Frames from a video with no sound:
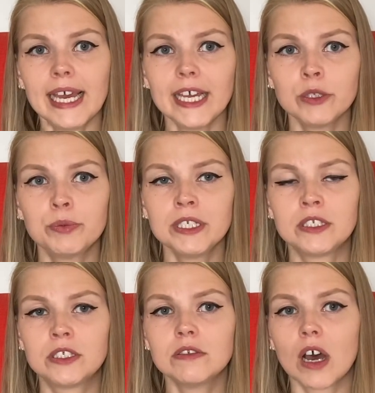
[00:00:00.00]
And we
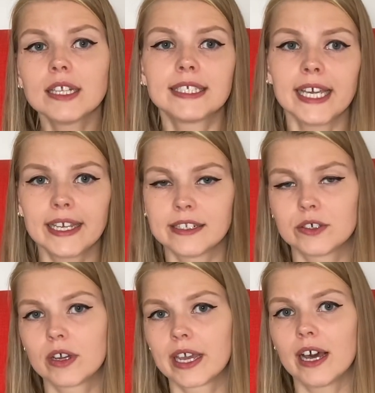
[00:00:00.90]
do not take into
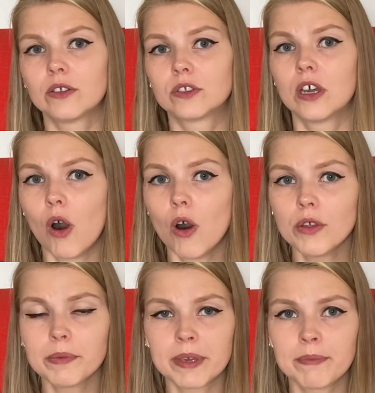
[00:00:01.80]
account all
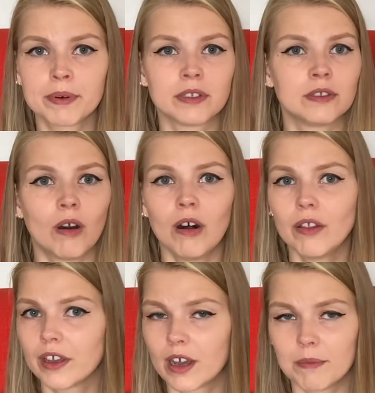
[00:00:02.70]
the people and all
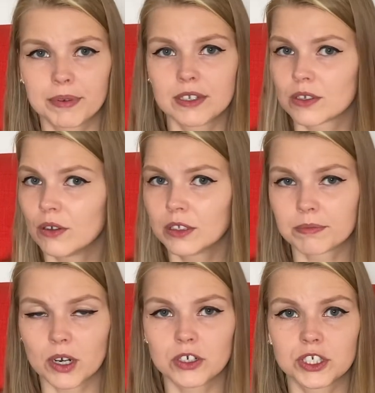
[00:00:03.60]
the companies, all the
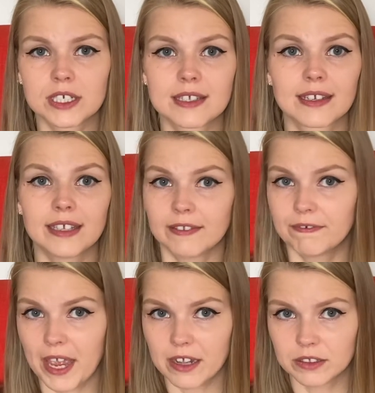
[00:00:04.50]
projects that
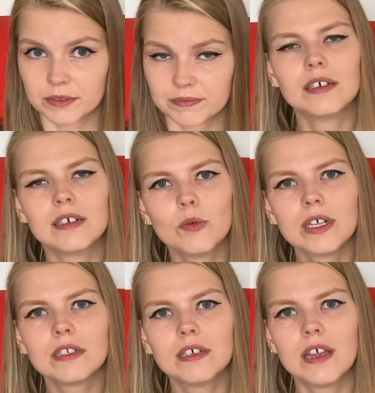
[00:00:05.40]
failed.
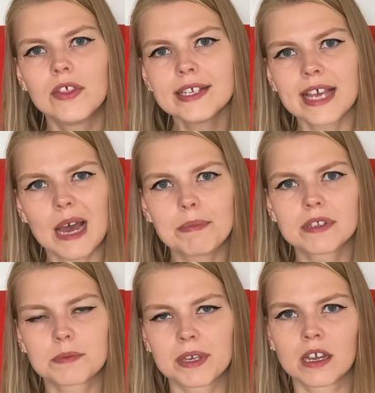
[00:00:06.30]
Well, this
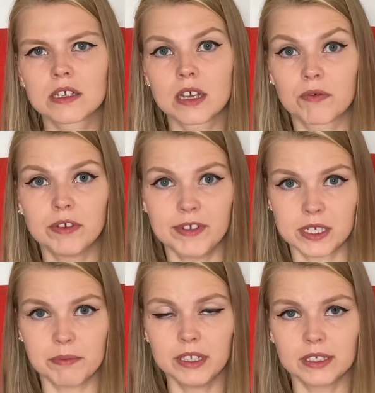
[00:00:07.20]
happens because of the
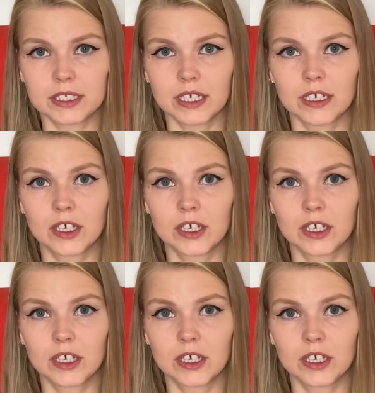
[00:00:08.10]
visibility.